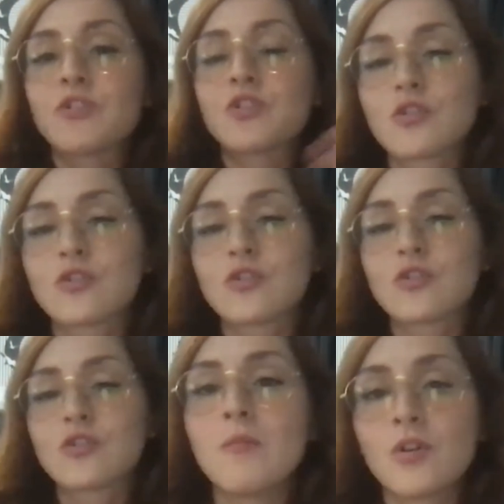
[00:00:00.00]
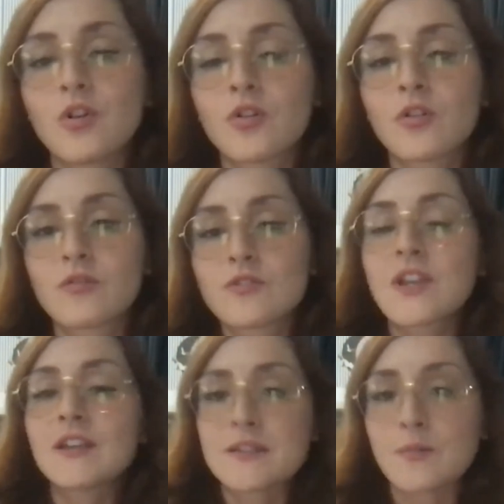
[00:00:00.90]
returned from her
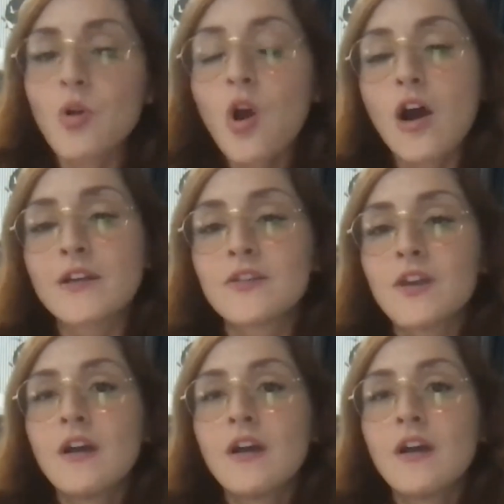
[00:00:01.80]
studies abroad,